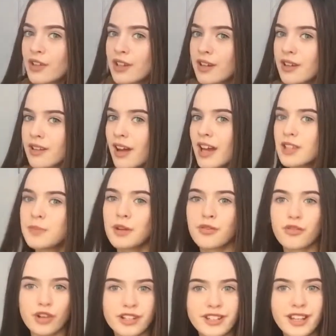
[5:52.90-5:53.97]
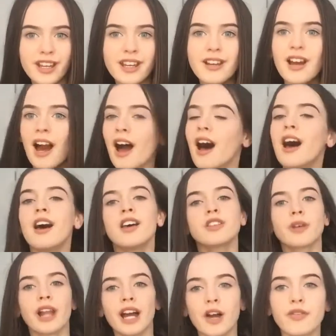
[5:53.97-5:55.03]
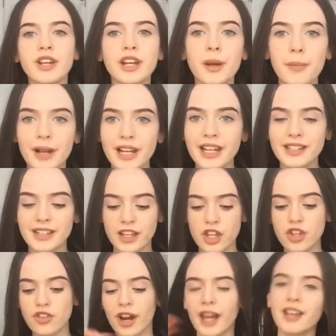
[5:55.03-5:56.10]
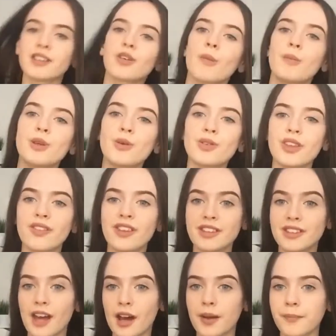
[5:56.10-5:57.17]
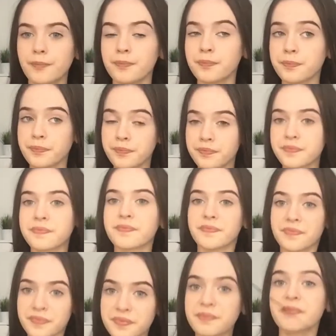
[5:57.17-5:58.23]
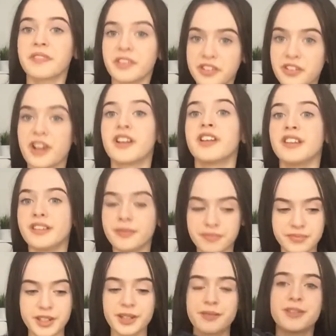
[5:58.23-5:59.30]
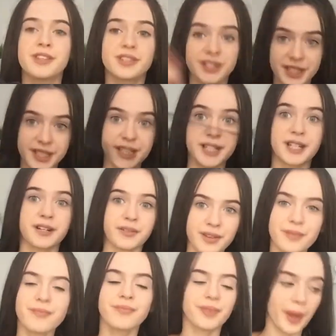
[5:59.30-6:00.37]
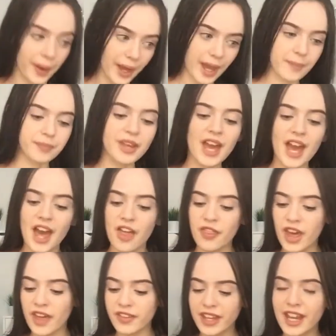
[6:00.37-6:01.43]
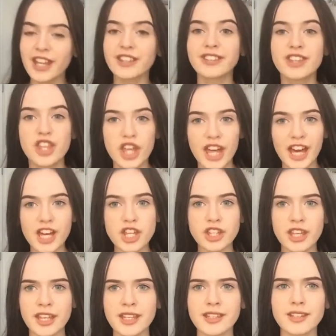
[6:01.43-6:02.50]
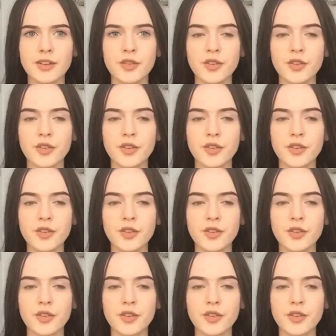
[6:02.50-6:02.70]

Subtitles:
it, like, it's a bit frizzy. So I like having it completely dead straight. So I've been using these straighteners. Can we just untangle them? Okay. They're the GHD